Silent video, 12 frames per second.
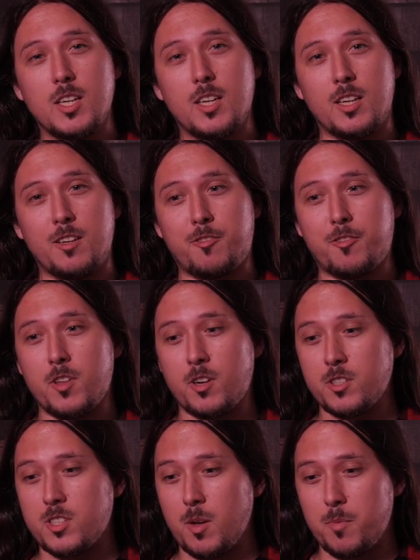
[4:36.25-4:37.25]
If there's
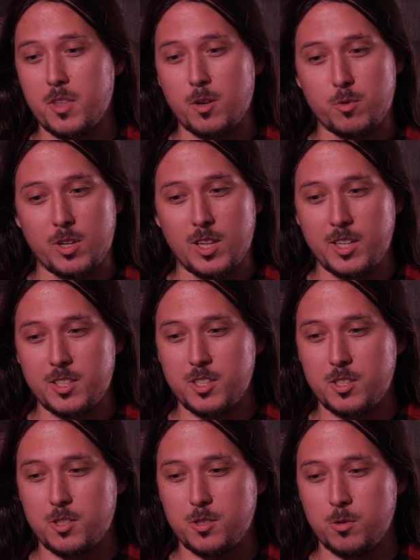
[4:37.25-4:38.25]
something related
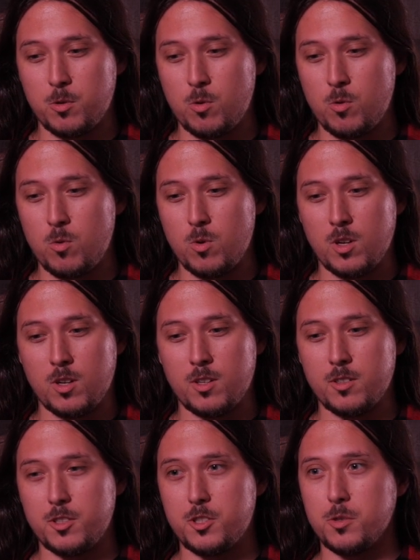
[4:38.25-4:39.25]

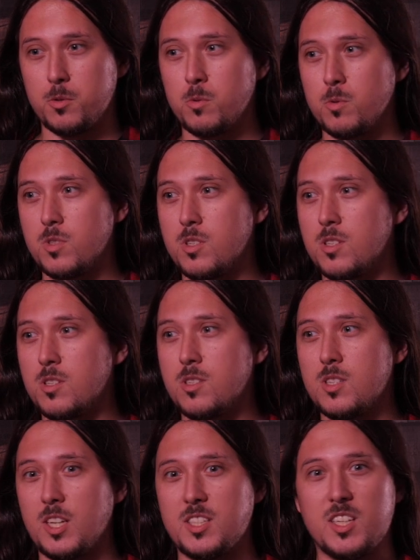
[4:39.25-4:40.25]
to
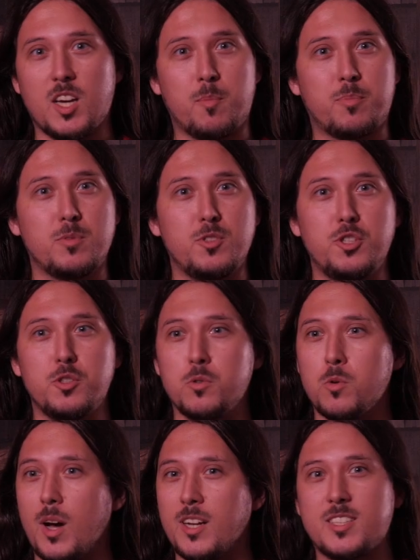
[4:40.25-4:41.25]
setting up new
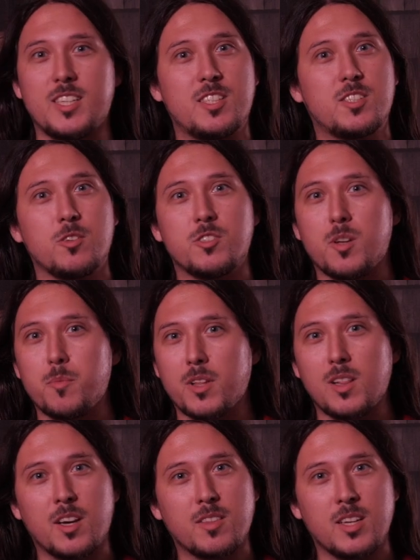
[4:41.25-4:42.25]
assets or something
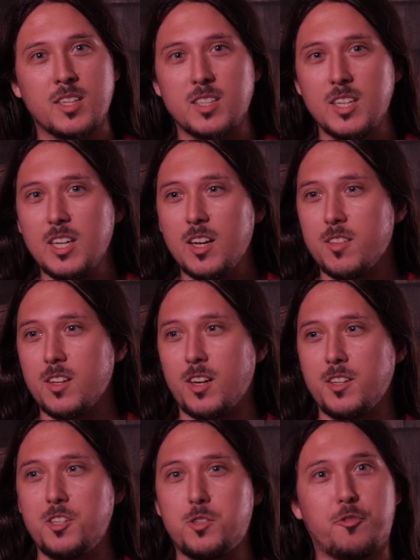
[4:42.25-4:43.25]
like that that I
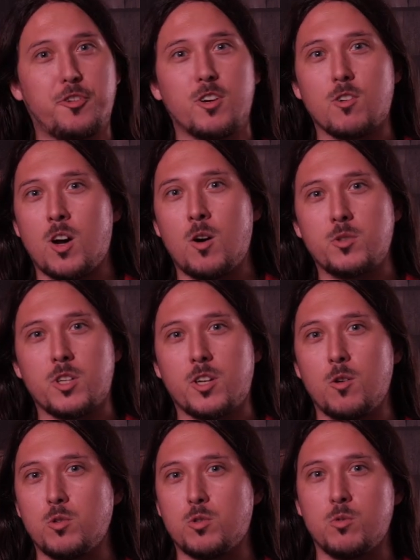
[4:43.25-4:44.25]
need to figure out, I
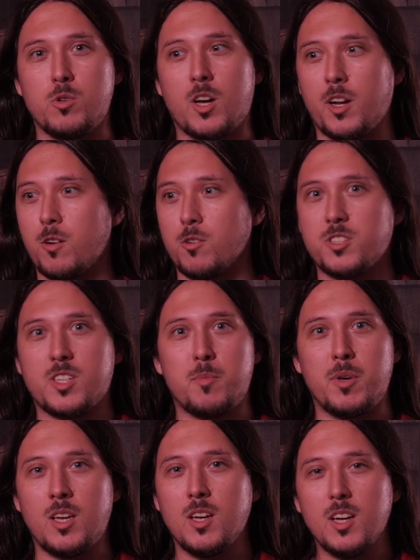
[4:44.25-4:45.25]
go to Jarek or
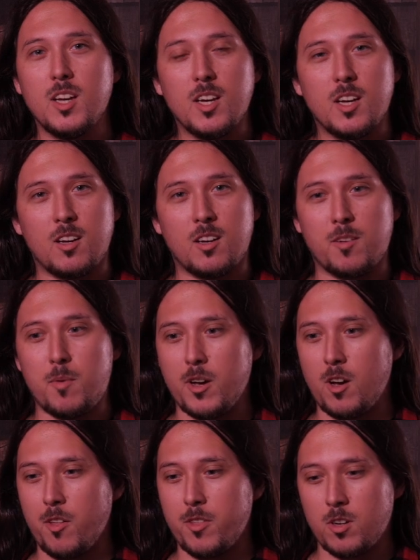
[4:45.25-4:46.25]
Sebi, my
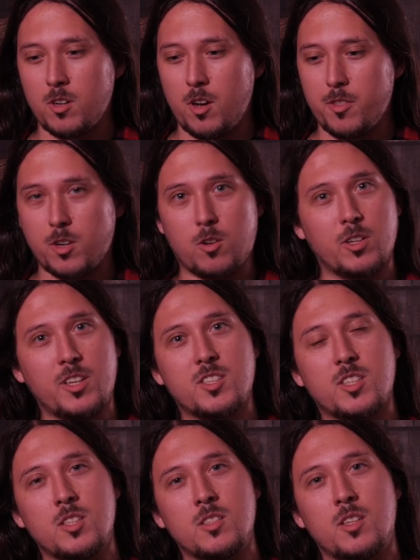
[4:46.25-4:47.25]
other colleagues
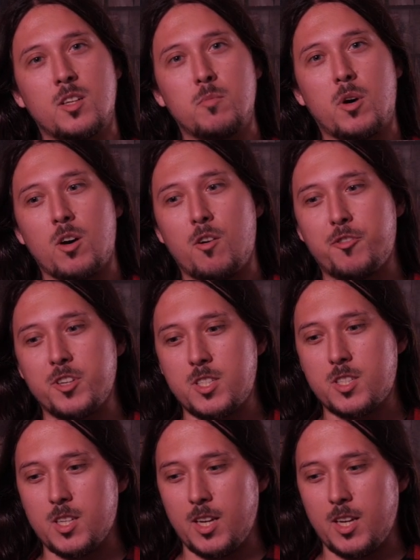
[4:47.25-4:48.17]
in my office.